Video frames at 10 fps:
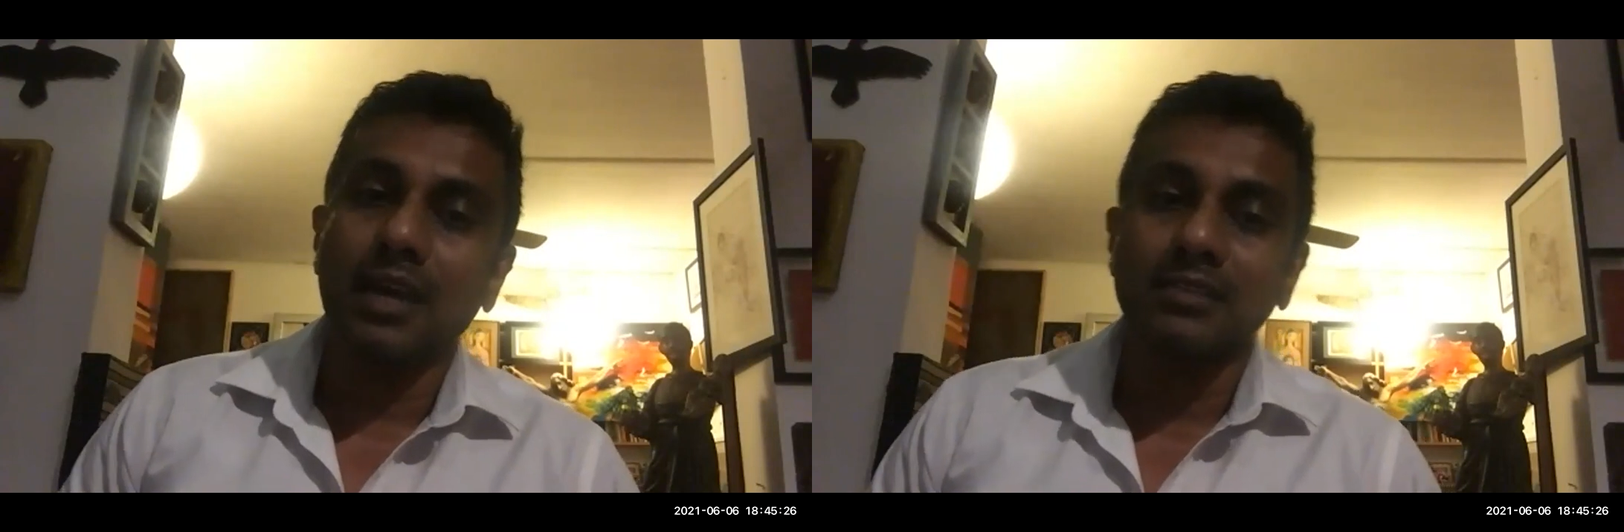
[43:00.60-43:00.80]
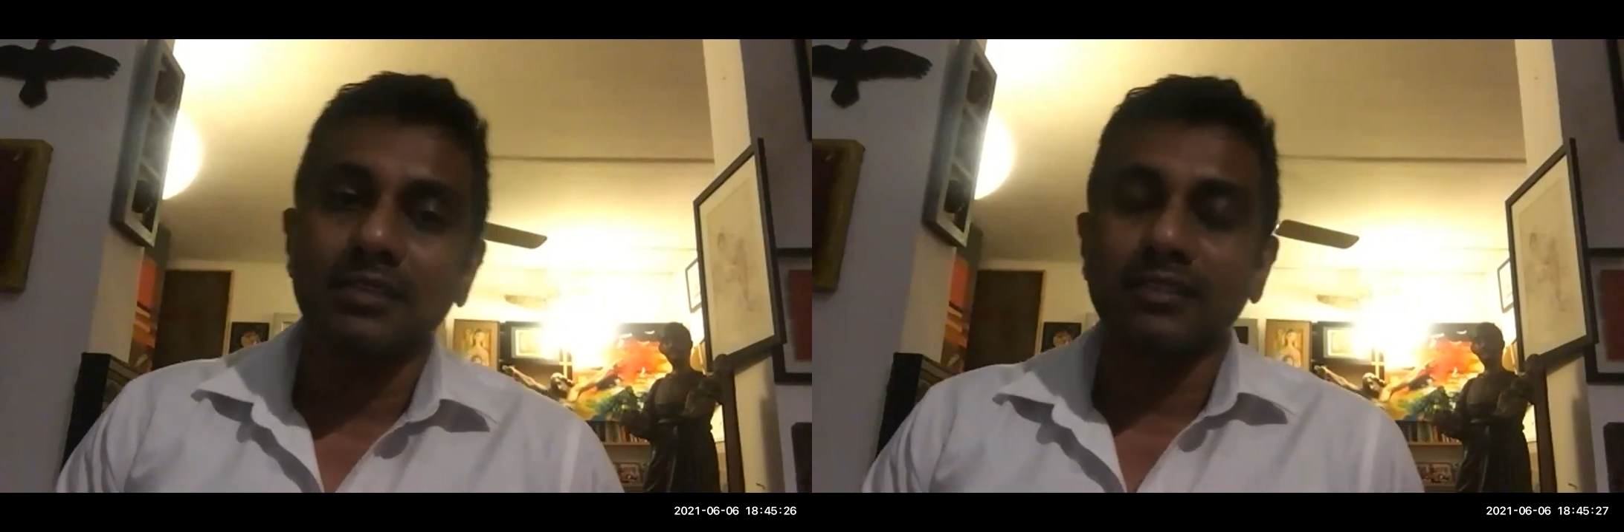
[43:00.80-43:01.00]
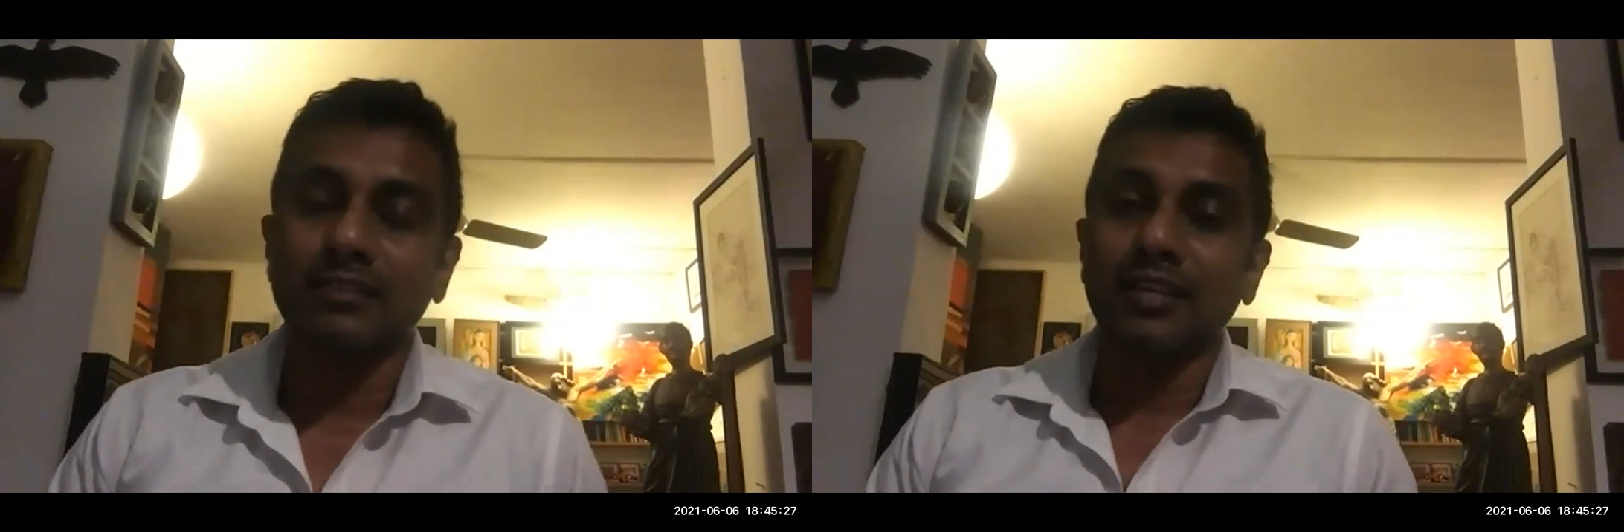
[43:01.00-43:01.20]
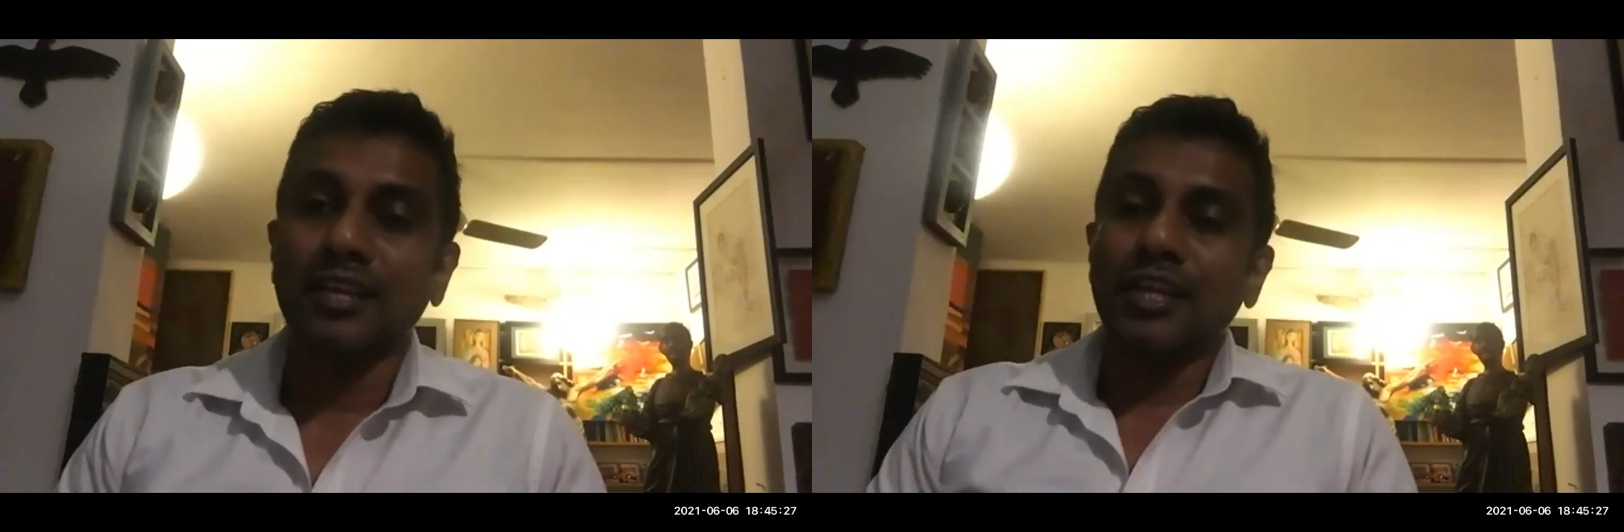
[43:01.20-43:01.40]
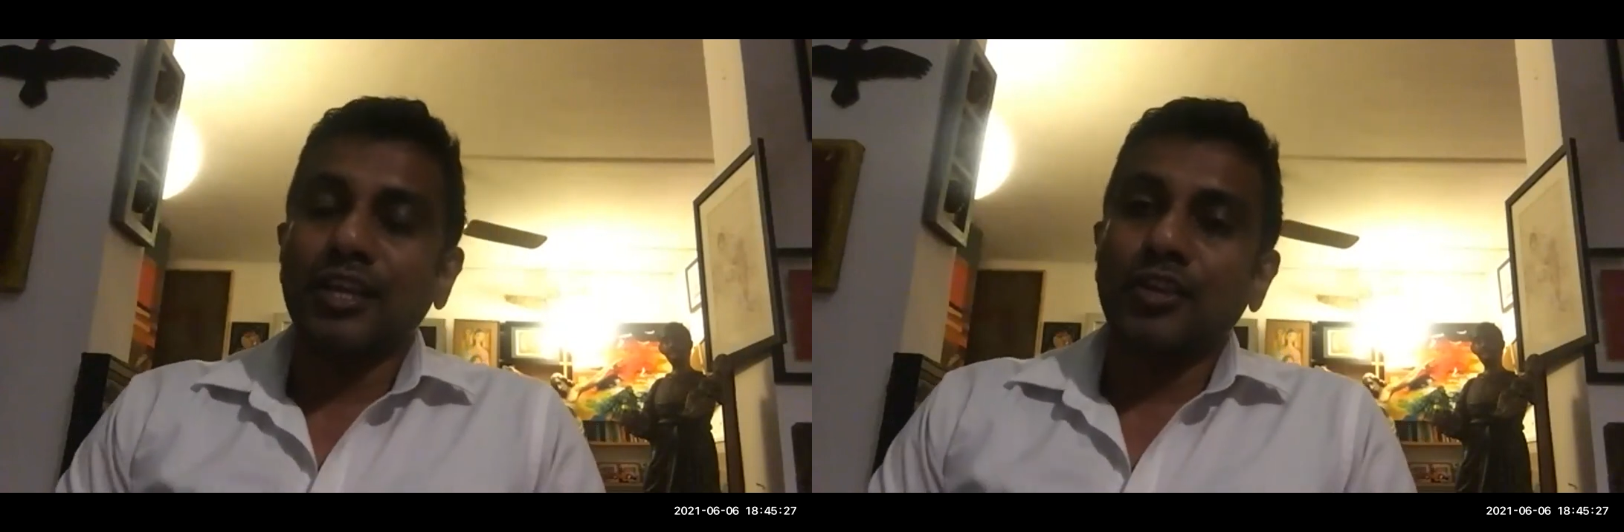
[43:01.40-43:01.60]
us as
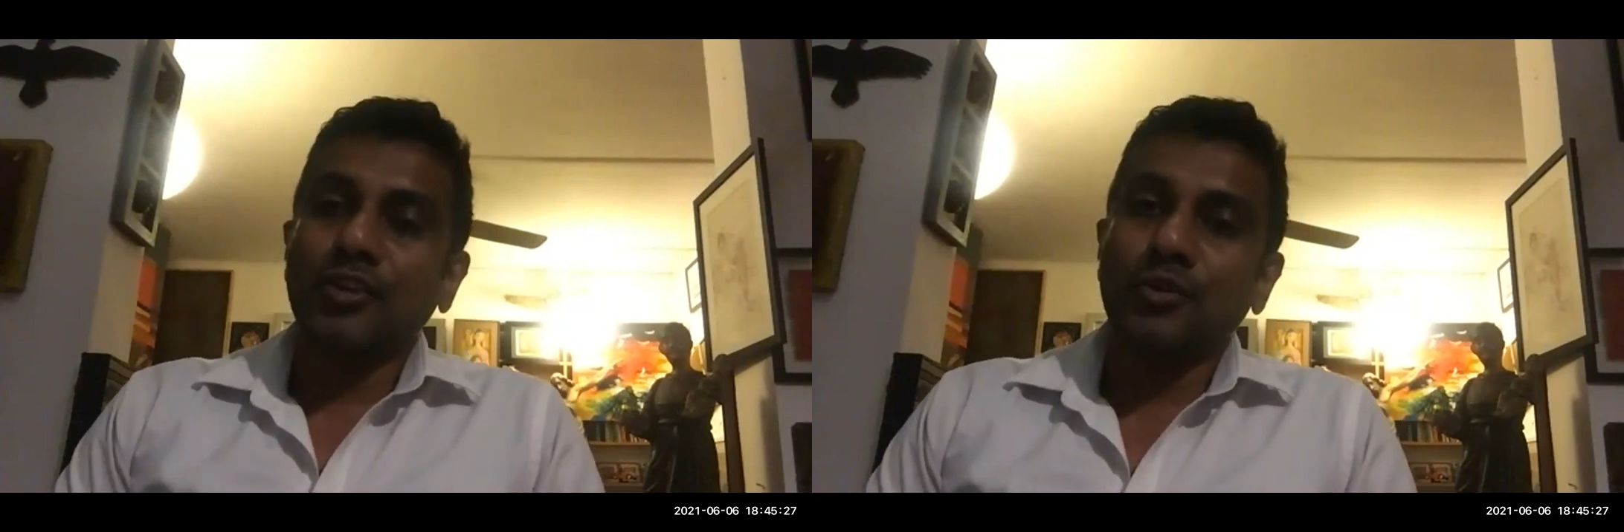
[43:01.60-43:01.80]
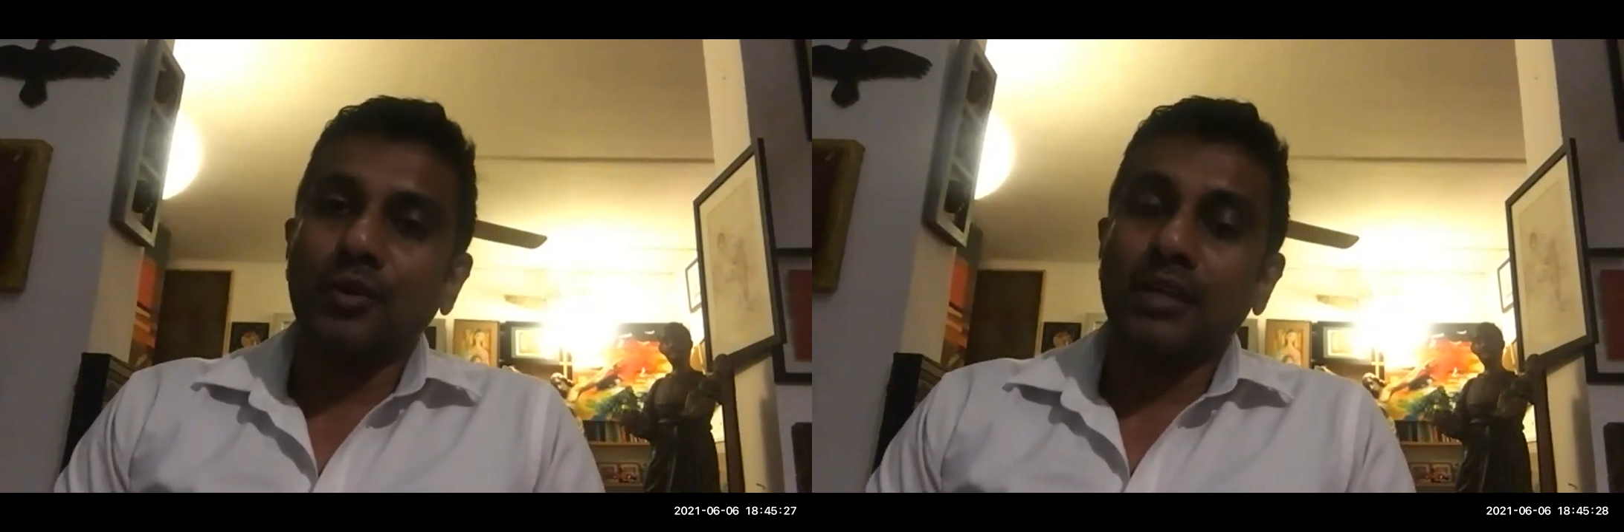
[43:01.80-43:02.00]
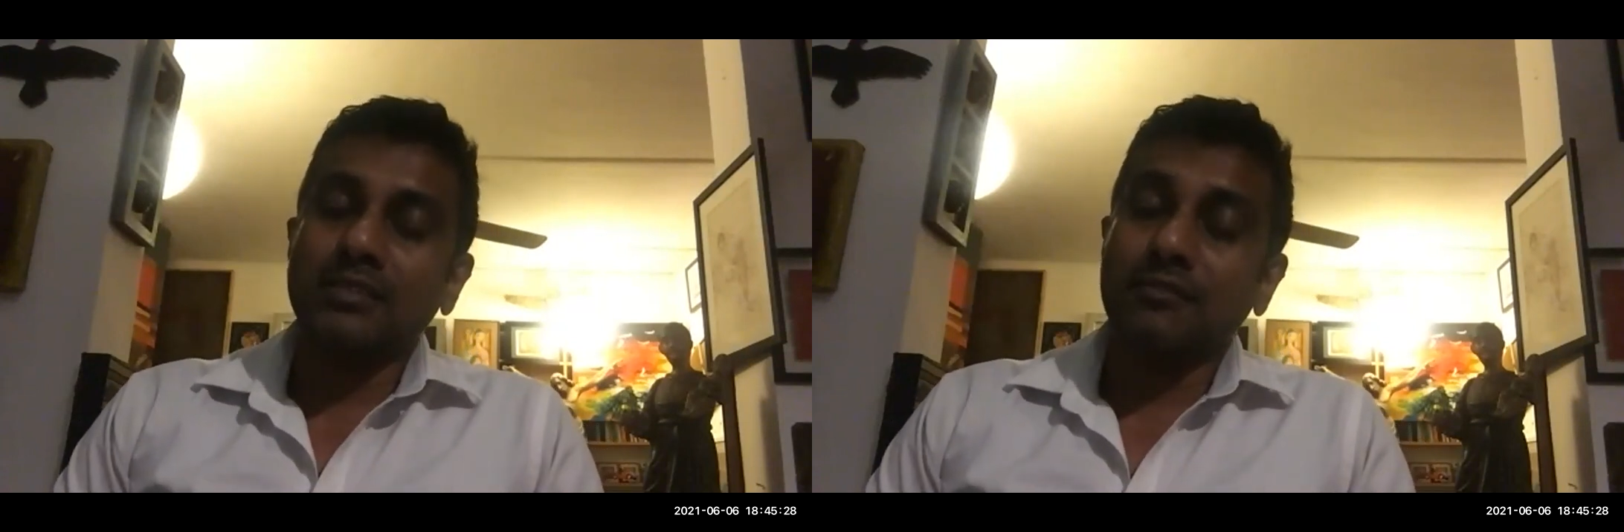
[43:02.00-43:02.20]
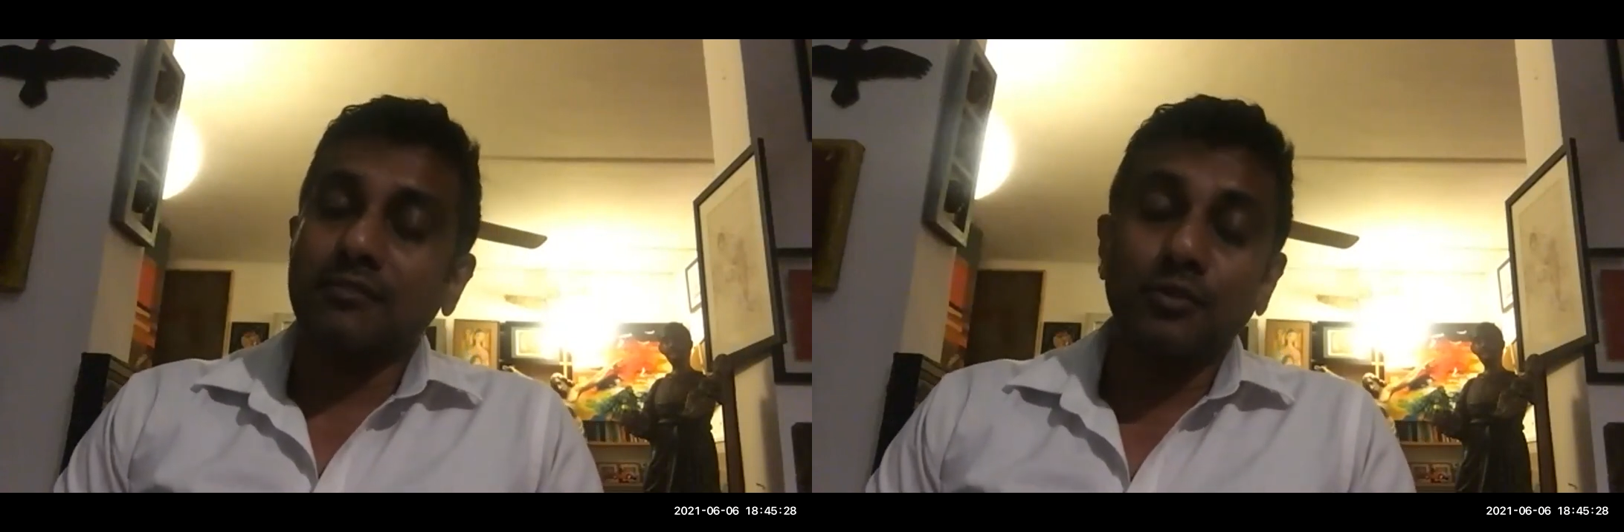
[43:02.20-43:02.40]
he'd